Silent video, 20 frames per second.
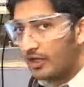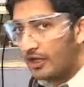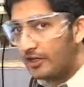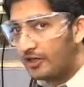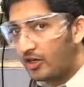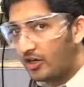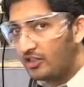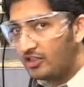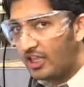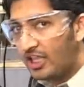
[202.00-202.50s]

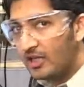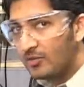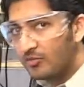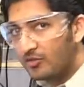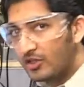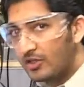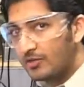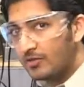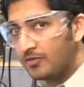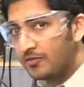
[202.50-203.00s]
In our lab,
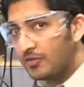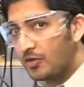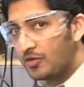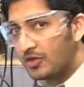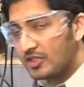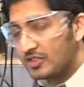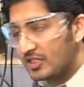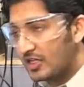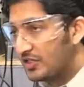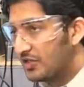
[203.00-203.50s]
we
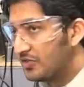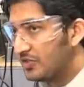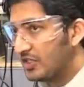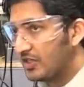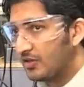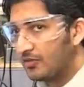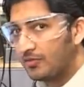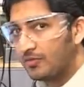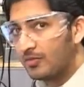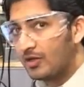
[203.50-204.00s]
focus on
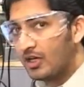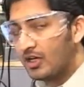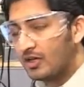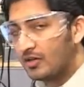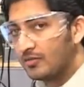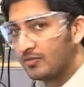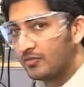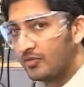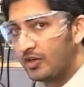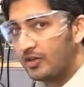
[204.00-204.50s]
using
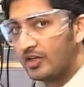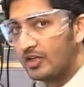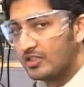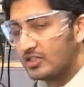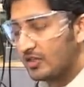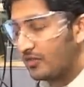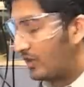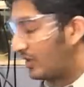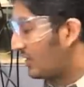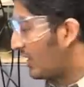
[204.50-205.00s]
uh,
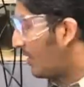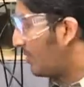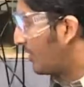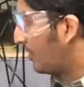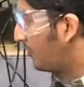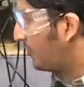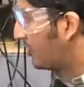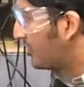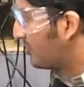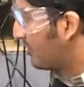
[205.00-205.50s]
variants of
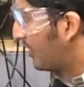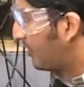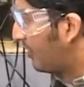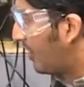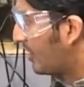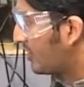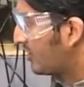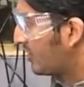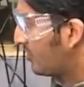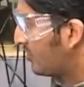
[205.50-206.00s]
atomic force
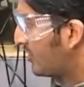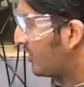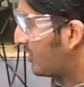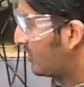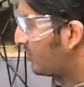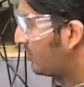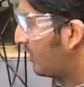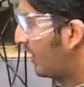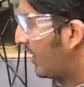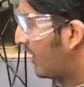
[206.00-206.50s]
microscopy
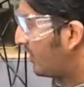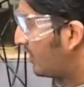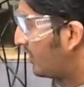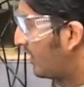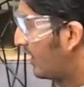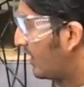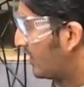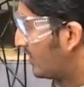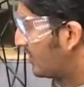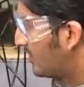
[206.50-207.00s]
to
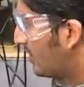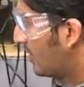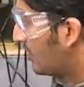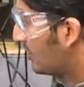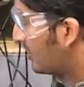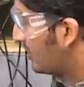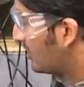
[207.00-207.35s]
analyze uh,